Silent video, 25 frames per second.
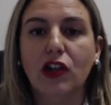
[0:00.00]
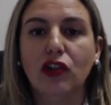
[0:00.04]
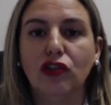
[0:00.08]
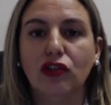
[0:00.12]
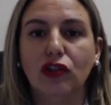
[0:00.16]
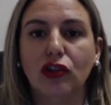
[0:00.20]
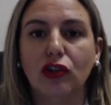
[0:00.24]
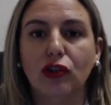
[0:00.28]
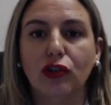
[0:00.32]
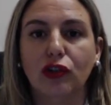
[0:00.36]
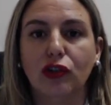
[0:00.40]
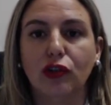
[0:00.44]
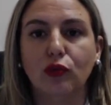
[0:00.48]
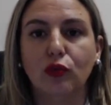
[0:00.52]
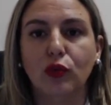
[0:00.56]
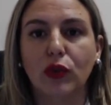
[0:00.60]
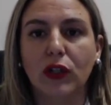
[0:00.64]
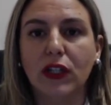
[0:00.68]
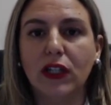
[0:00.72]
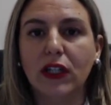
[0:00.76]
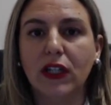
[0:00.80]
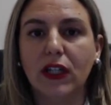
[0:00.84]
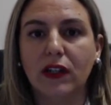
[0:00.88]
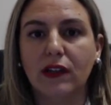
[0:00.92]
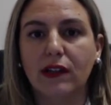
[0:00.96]
So you
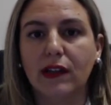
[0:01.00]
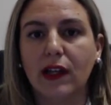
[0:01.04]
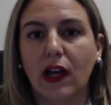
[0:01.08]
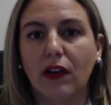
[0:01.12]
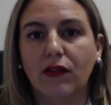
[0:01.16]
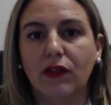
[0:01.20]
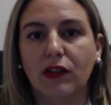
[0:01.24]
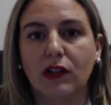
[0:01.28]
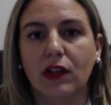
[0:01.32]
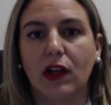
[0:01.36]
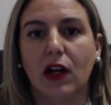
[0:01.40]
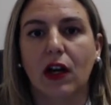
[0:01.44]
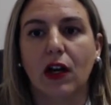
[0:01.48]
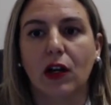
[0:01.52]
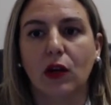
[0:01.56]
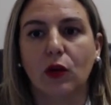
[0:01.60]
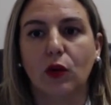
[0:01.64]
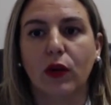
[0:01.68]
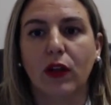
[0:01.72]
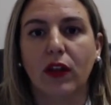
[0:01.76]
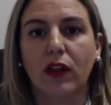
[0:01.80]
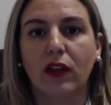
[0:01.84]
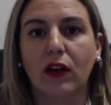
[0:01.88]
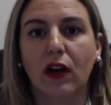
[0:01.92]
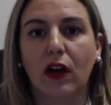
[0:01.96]
really need to have a talk
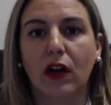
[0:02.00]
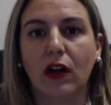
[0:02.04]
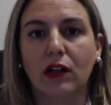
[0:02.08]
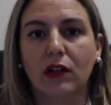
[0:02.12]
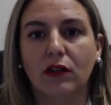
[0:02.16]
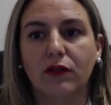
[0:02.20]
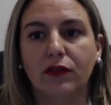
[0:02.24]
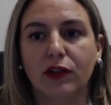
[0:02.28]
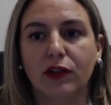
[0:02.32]
with all of